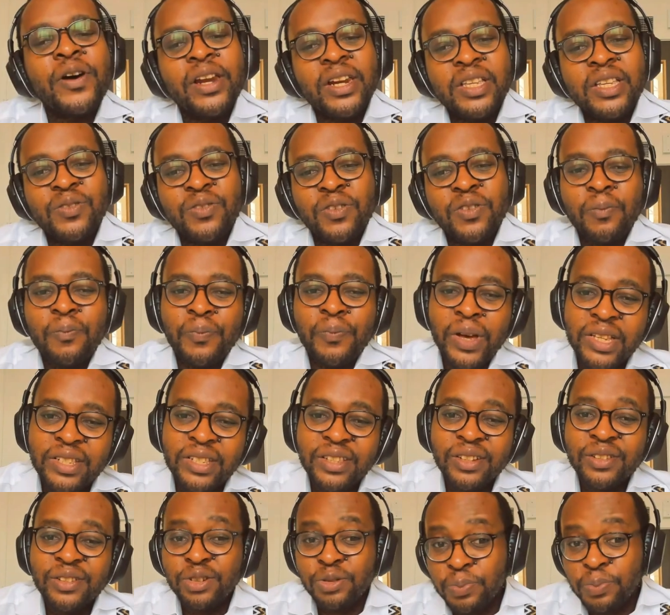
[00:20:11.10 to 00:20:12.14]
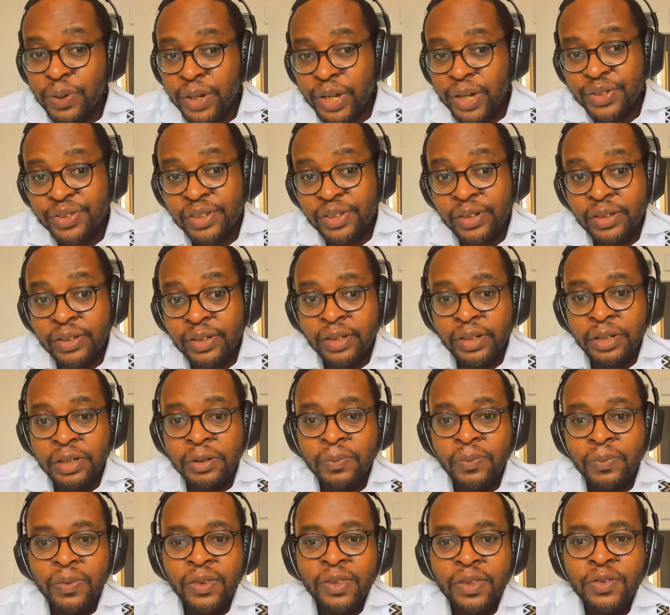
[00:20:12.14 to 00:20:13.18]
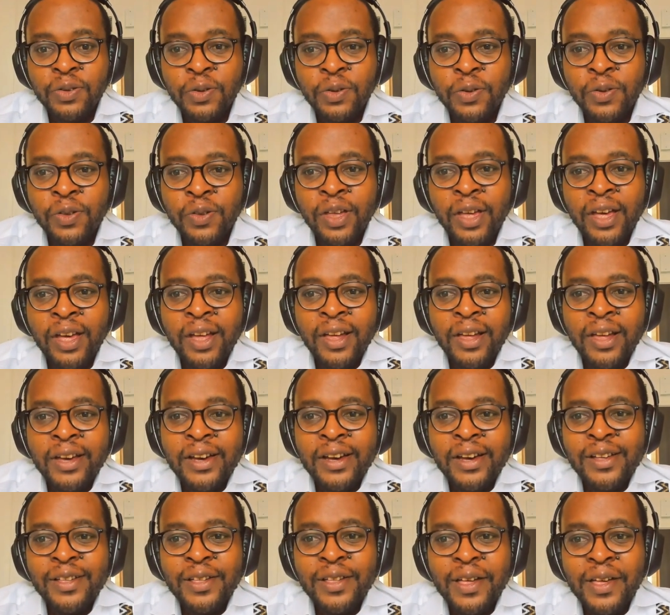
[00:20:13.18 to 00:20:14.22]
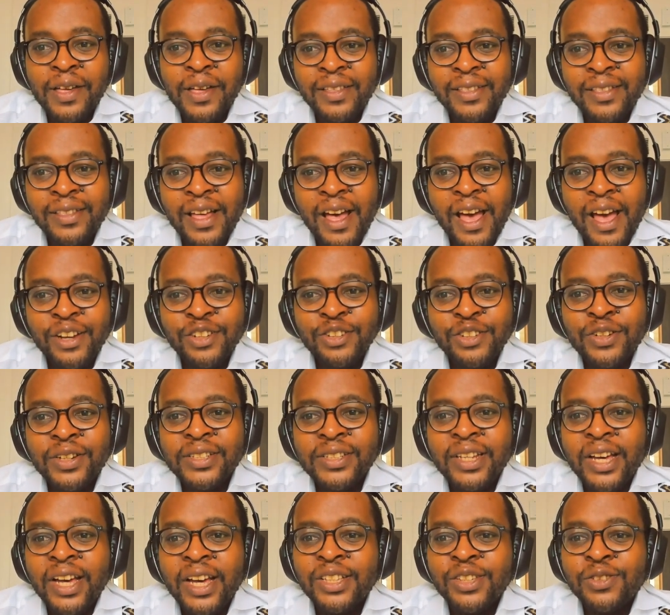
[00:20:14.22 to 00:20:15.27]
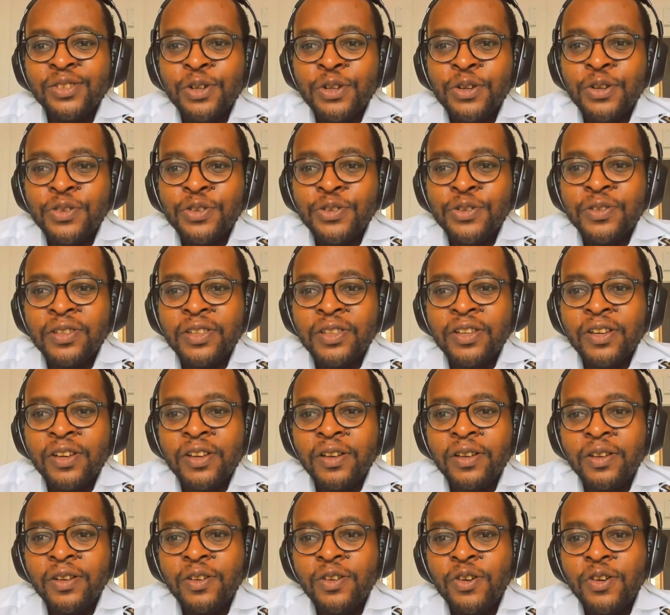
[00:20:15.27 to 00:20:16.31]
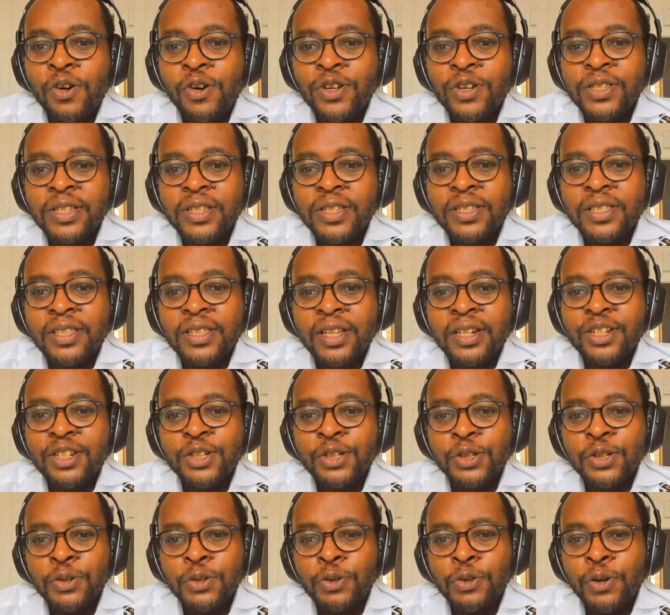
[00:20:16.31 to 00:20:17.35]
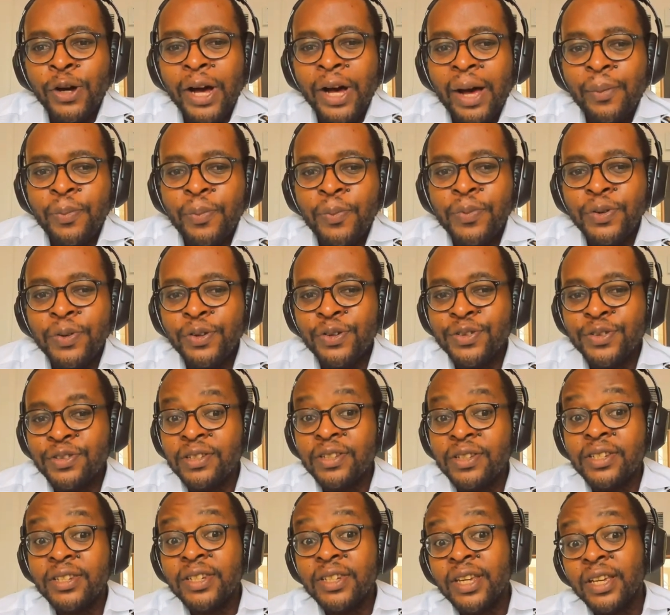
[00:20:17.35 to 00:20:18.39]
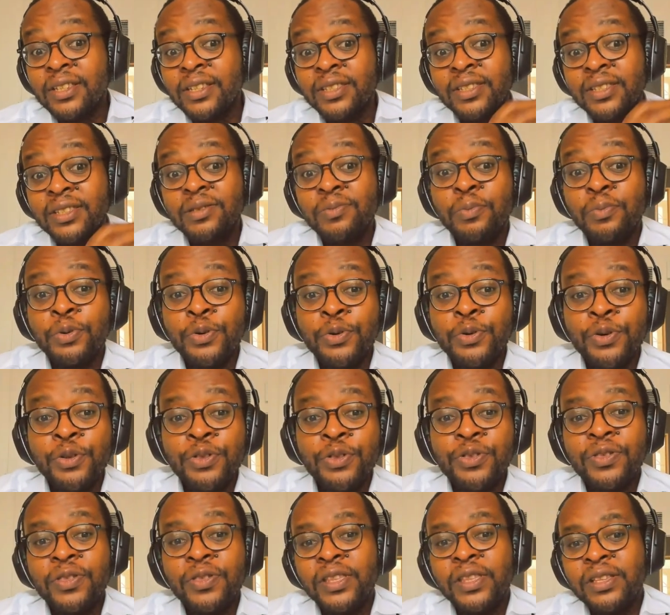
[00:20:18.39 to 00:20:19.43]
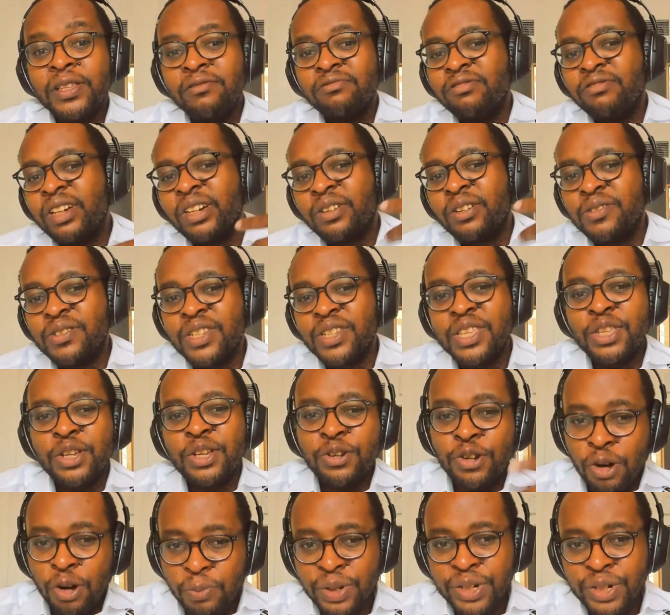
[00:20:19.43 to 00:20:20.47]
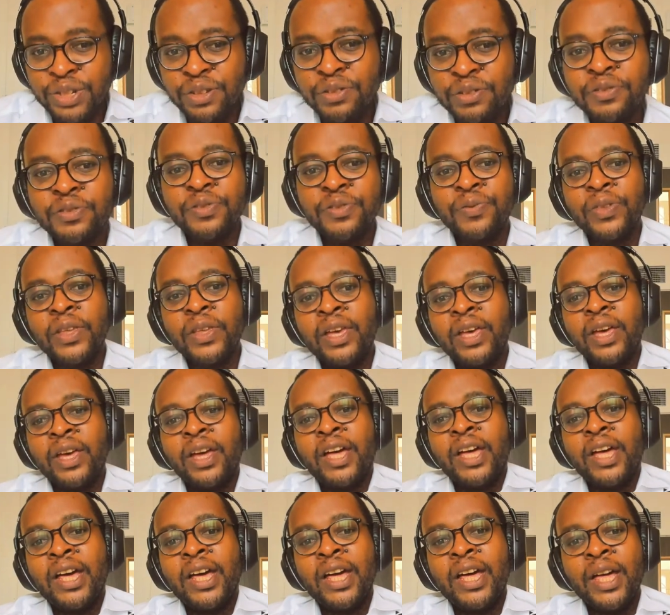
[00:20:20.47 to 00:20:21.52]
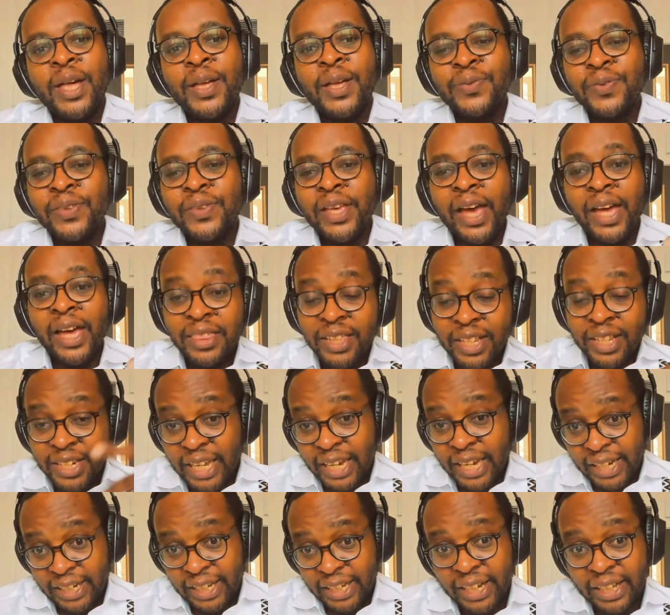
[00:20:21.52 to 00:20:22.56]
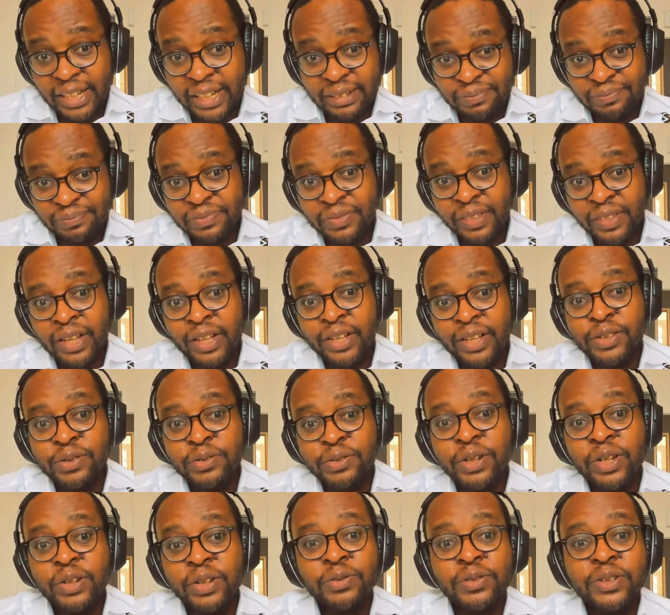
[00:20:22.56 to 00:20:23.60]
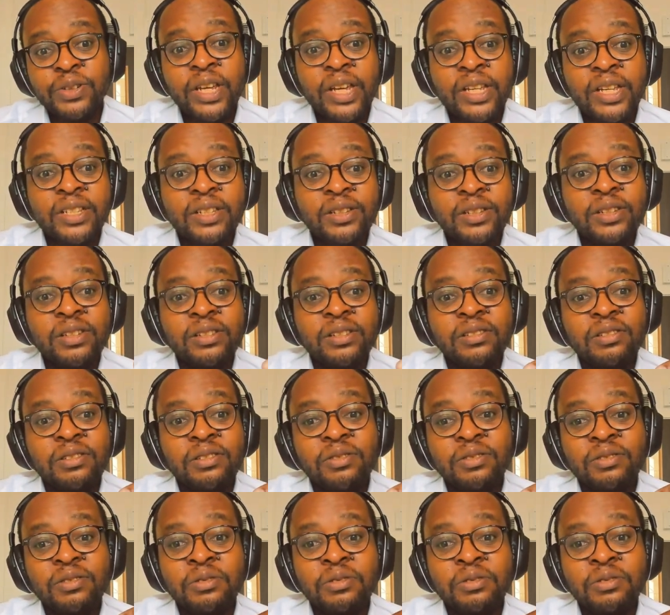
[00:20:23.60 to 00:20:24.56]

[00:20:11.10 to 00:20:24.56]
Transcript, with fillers: varies from person to person. Actuarial science is one of those courses that show you up because it tests both what I would say the normative and the technical. So it would test,